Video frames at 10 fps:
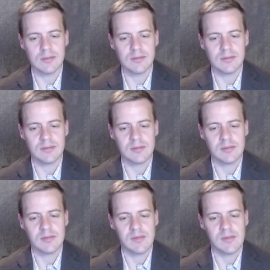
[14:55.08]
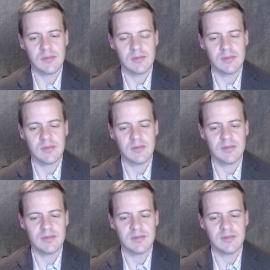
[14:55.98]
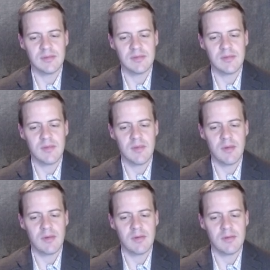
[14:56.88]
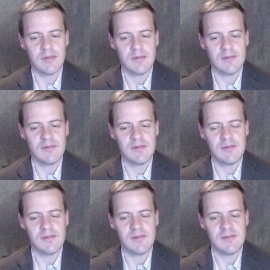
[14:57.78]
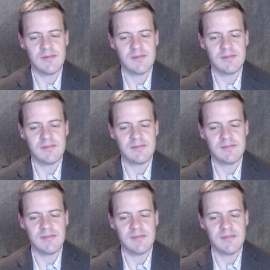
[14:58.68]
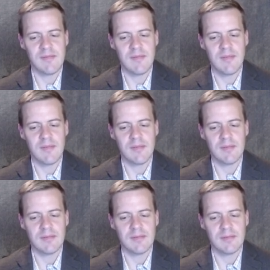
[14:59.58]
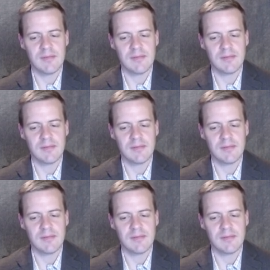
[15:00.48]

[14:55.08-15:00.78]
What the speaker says: No one is speaking in this clip.